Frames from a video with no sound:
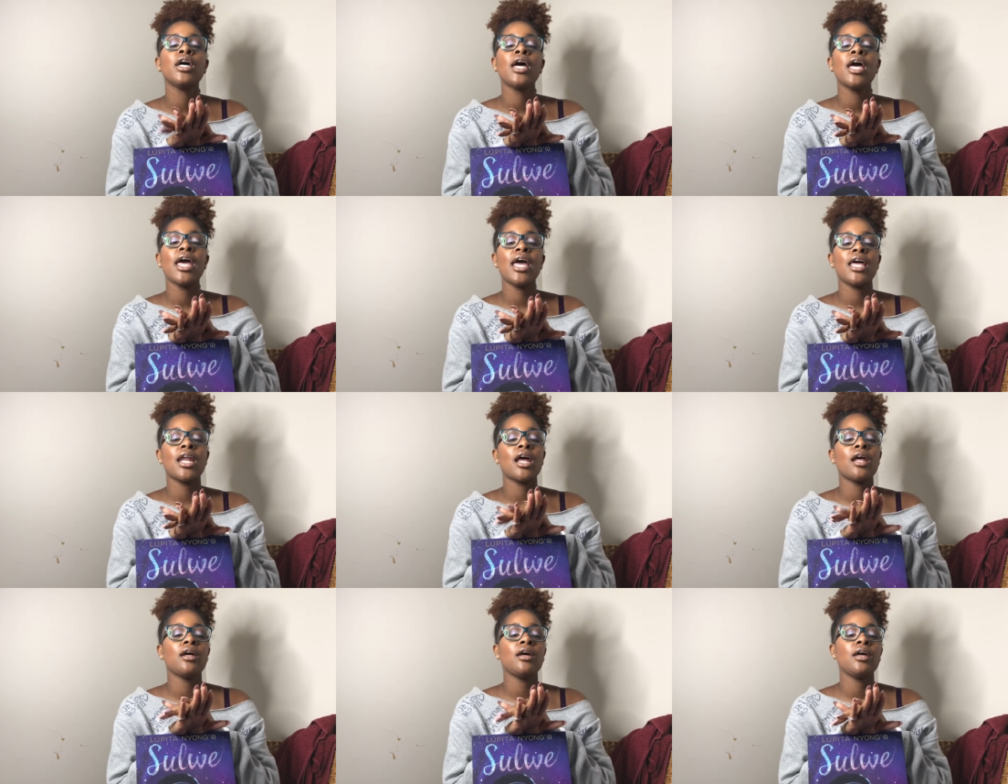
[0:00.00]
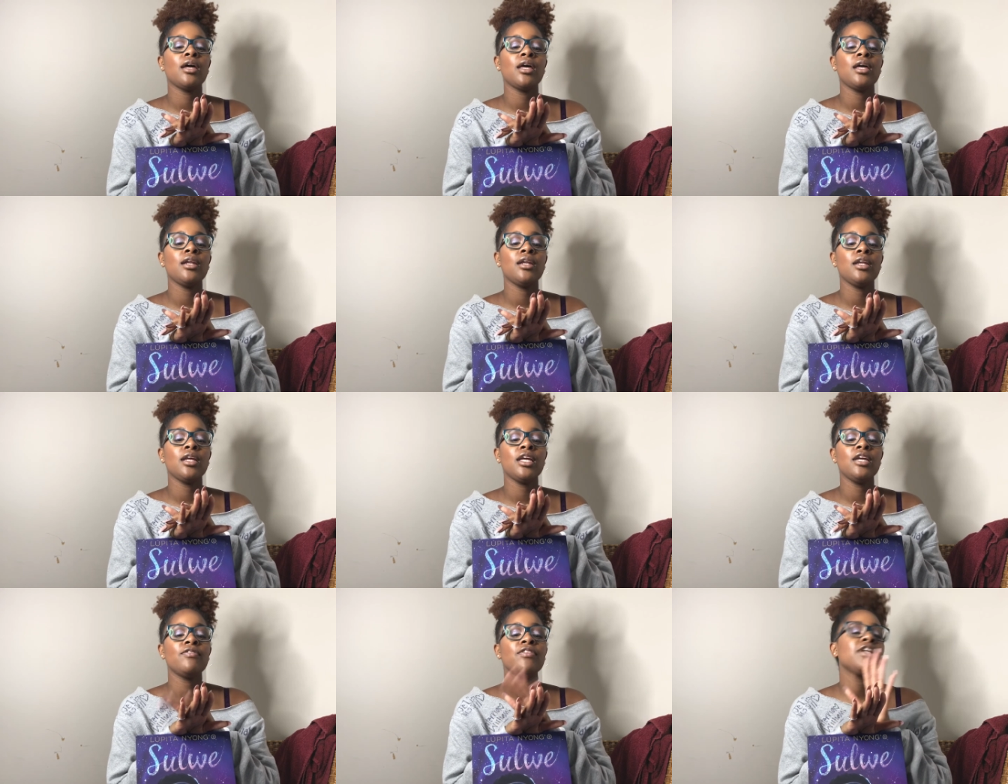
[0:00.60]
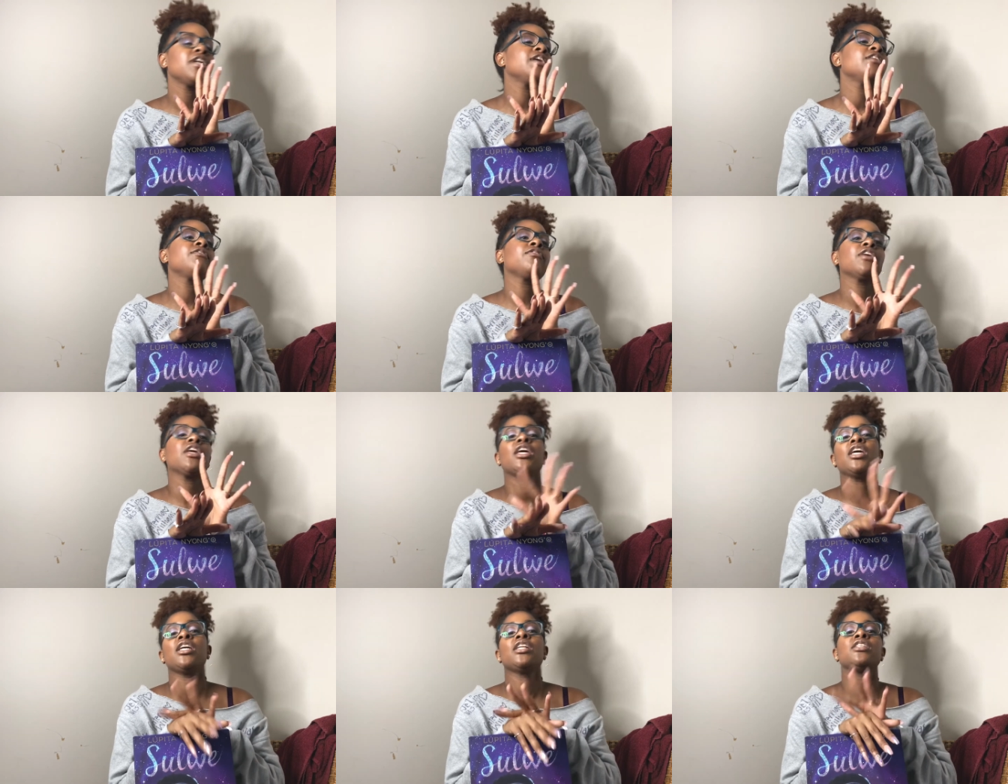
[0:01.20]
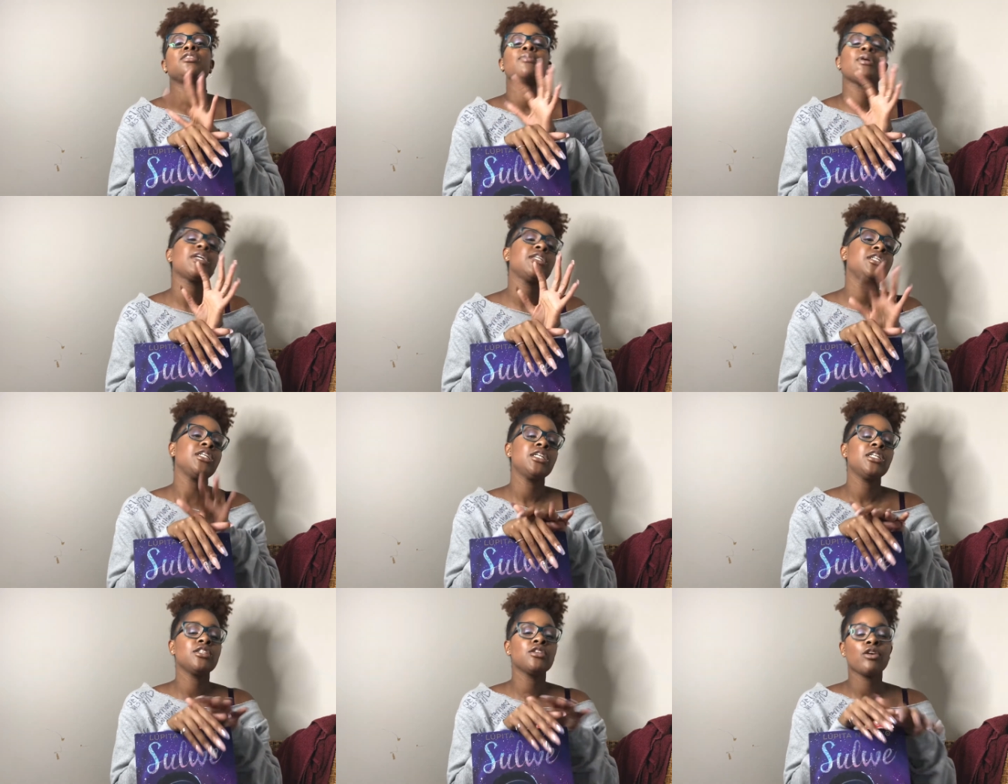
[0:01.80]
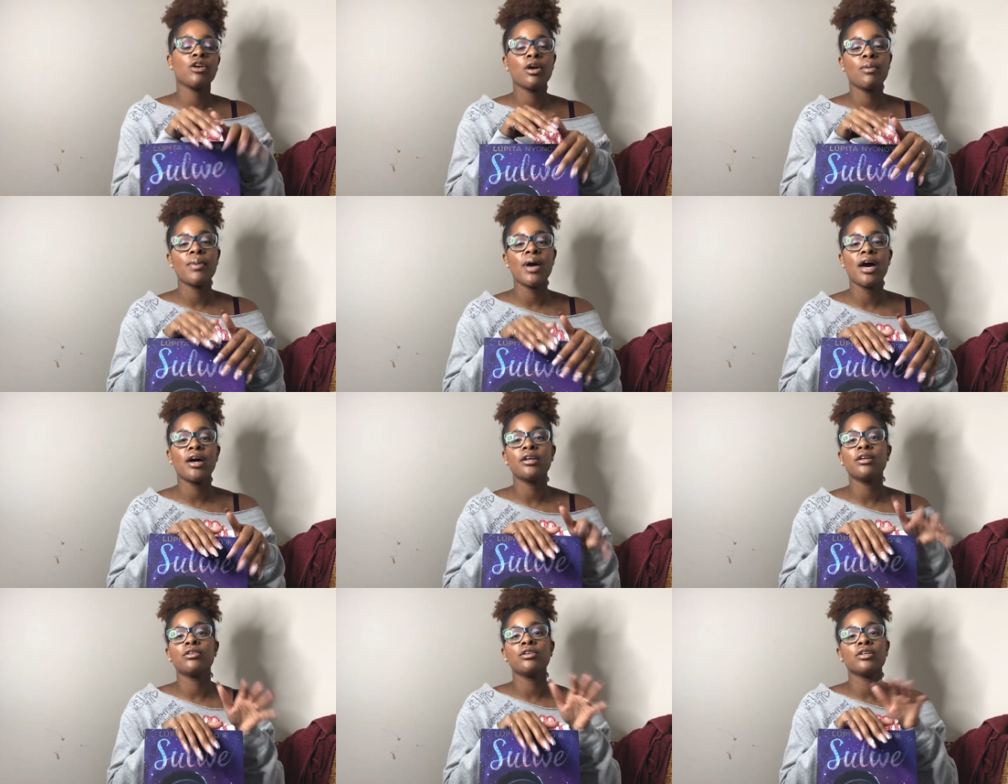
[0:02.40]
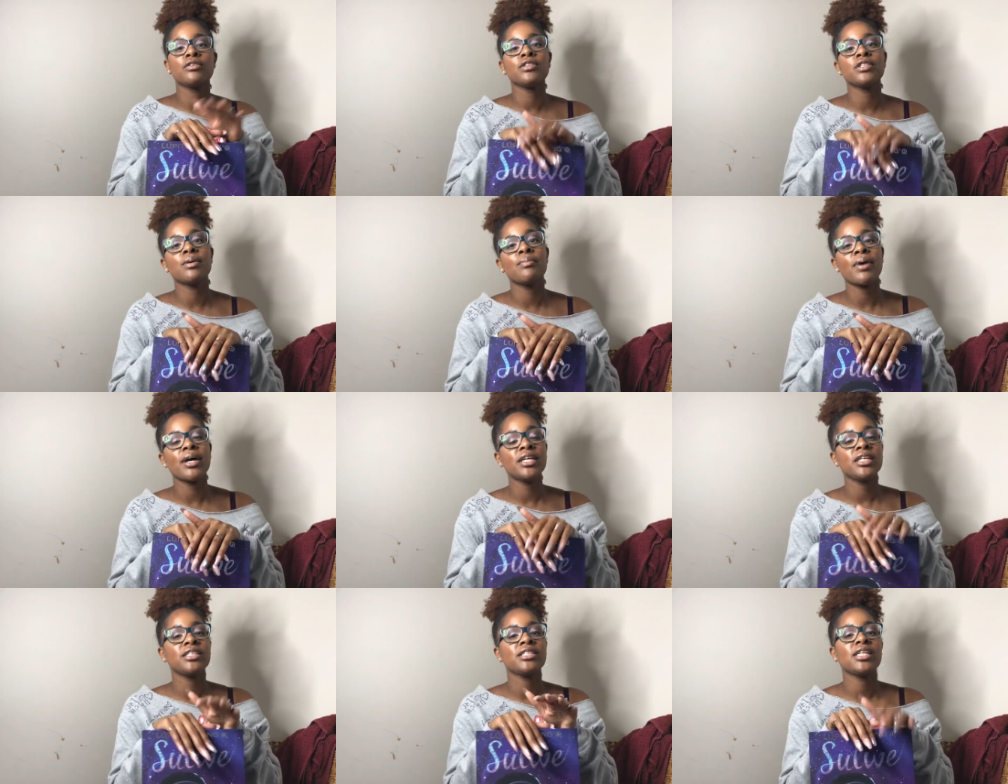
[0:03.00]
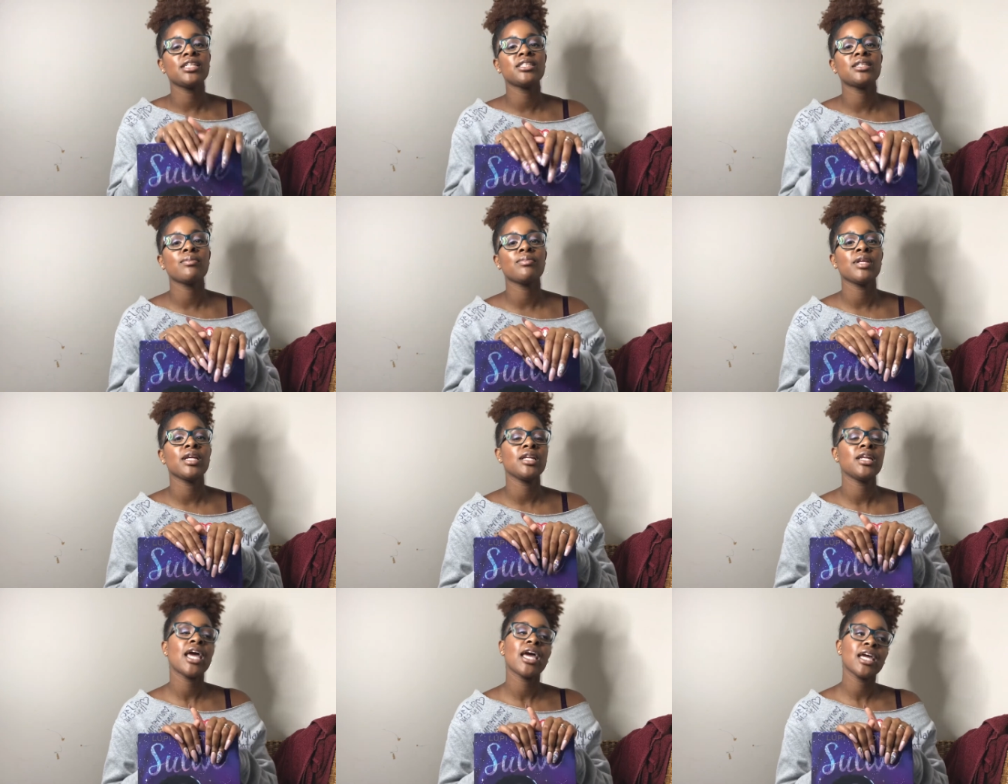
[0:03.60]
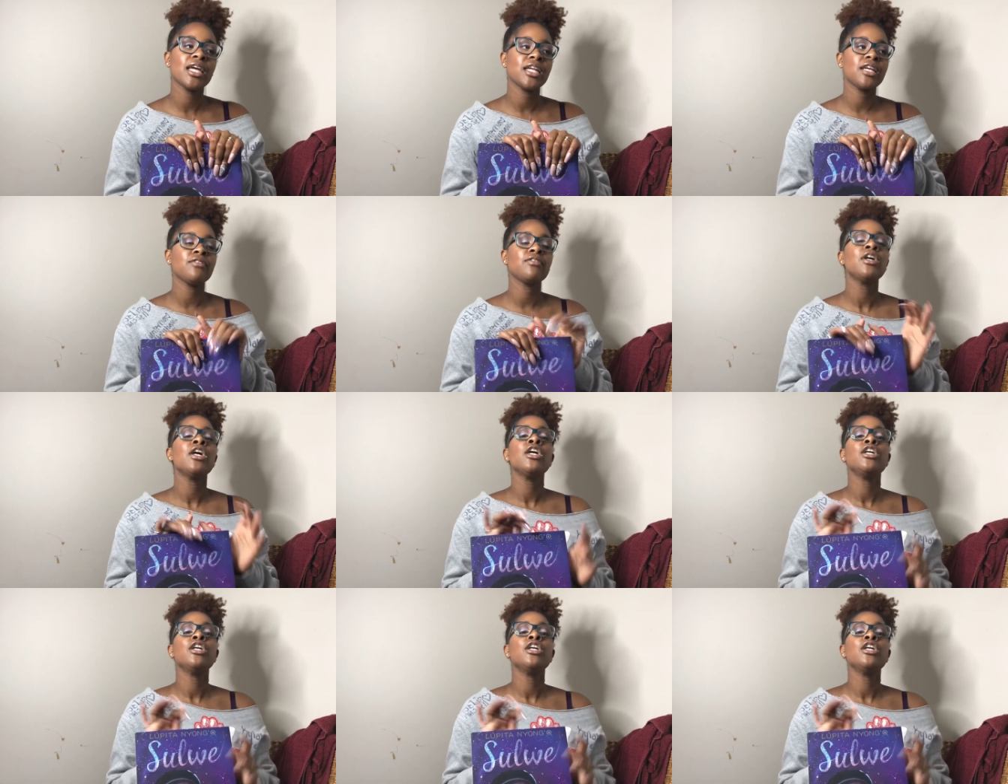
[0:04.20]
And even if kids may tease her about it, or if somebody says something negative,